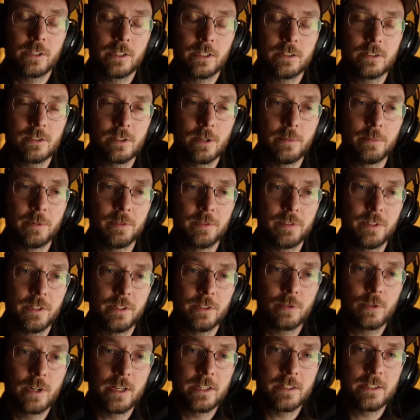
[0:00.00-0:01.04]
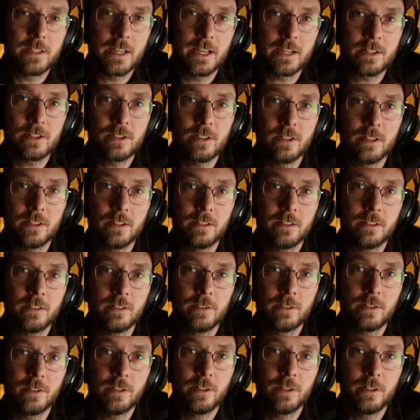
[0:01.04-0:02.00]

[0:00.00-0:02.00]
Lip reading: at some of the transaction